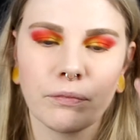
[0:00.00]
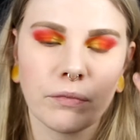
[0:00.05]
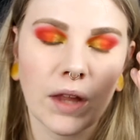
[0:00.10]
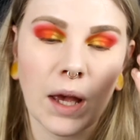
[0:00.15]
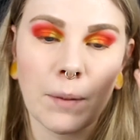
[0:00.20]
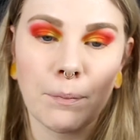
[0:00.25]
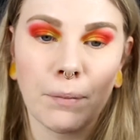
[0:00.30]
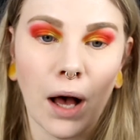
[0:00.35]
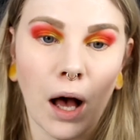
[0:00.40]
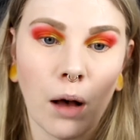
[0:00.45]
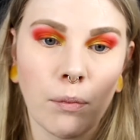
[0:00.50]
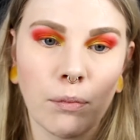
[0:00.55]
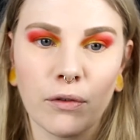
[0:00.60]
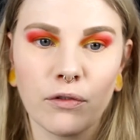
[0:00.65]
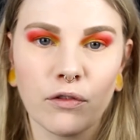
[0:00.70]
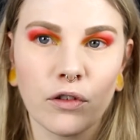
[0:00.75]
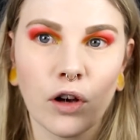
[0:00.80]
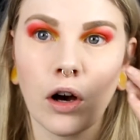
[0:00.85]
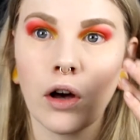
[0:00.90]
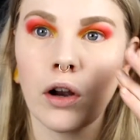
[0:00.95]
a pop
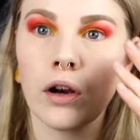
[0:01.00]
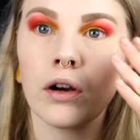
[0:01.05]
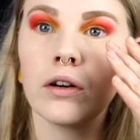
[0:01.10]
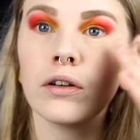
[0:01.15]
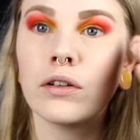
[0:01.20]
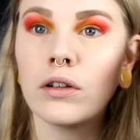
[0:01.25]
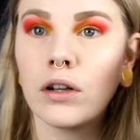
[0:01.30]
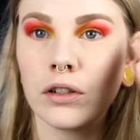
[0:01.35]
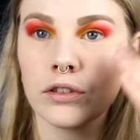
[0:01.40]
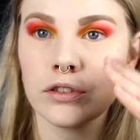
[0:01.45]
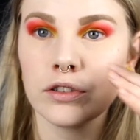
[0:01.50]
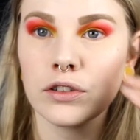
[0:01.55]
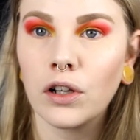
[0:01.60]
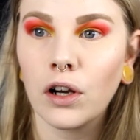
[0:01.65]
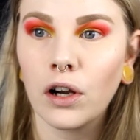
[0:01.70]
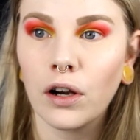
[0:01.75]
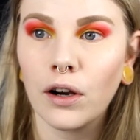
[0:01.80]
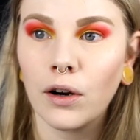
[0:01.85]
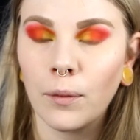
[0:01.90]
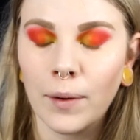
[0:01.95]
of color on the
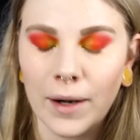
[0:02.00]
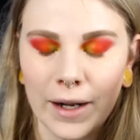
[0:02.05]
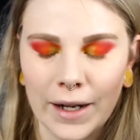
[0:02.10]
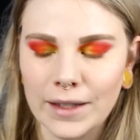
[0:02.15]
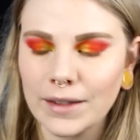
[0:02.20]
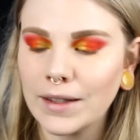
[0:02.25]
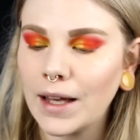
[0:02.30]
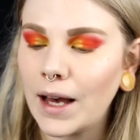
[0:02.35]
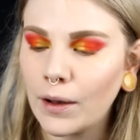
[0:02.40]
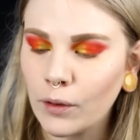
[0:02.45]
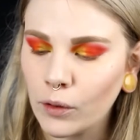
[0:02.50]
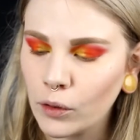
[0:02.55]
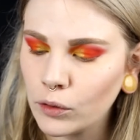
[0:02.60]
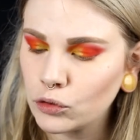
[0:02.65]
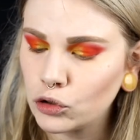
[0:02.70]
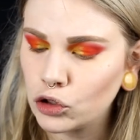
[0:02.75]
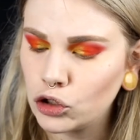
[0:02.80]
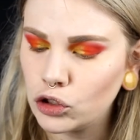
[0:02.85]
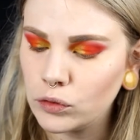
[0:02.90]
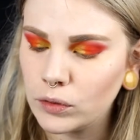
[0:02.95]
lower lid, I'm going
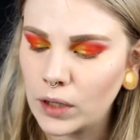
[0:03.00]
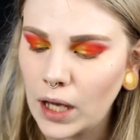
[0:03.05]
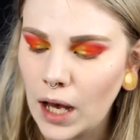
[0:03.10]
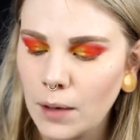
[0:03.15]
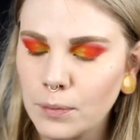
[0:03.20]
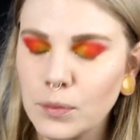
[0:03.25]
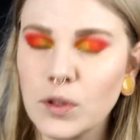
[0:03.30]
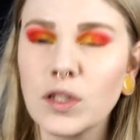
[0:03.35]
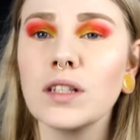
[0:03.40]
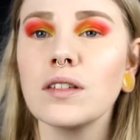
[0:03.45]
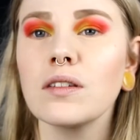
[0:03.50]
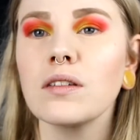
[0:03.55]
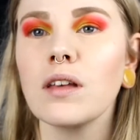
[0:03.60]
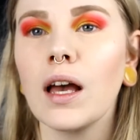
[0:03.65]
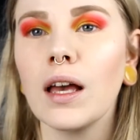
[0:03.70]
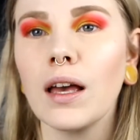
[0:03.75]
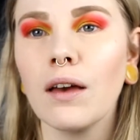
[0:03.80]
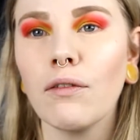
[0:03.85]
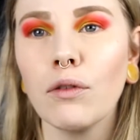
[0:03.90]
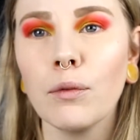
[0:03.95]
to do the opposite, so
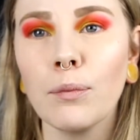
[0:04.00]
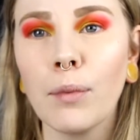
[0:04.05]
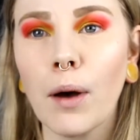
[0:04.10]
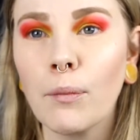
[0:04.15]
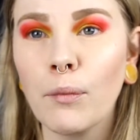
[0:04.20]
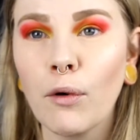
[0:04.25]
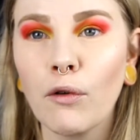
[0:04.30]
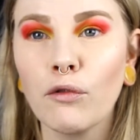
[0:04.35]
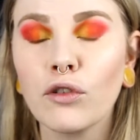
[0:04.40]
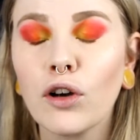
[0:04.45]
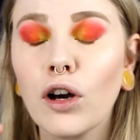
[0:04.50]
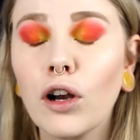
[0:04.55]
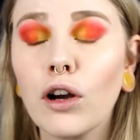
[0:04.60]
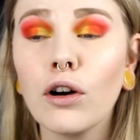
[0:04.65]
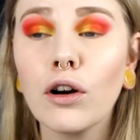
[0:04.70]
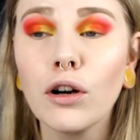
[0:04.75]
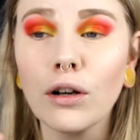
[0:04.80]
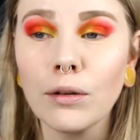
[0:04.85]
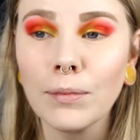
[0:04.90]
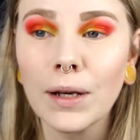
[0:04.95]
I have the pop of color
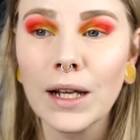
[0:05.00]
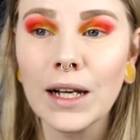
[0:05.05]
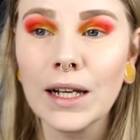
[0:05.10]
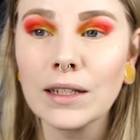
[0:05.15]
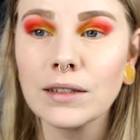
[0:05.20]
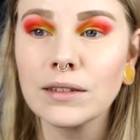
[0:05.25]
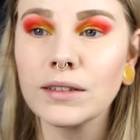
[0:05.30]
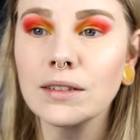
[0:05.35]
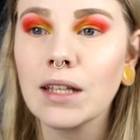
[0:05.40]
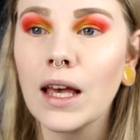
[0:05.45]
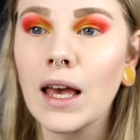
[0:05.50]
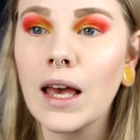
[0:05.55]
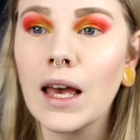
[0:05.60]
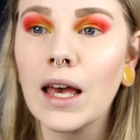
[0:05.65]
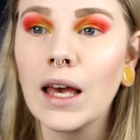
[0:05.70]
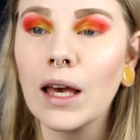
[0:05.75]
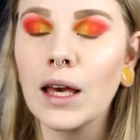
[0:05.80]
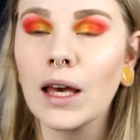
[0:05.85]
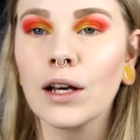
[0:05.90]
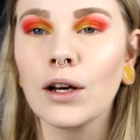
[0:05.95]
on my lids
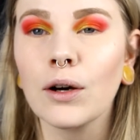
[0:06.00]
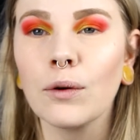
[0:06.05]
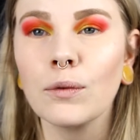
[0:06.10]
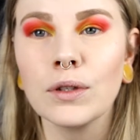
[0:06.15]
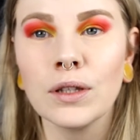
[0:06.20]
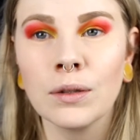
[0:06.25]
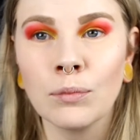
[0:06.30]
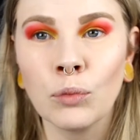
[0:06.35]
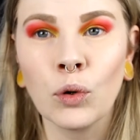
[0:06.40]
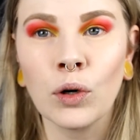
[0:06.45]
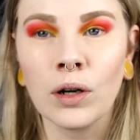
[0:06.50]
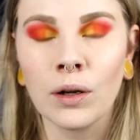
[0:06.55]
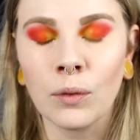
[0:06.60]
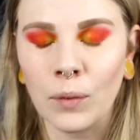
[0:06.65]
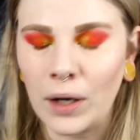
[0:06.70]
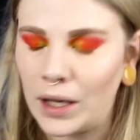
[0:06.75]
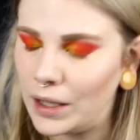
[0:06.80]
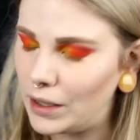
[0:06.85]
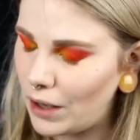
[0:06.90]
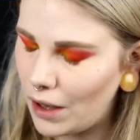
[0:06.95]
and going the boring
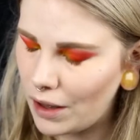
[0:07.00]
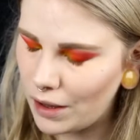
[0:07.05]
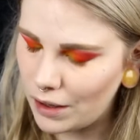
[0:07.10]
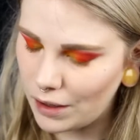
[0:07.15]
way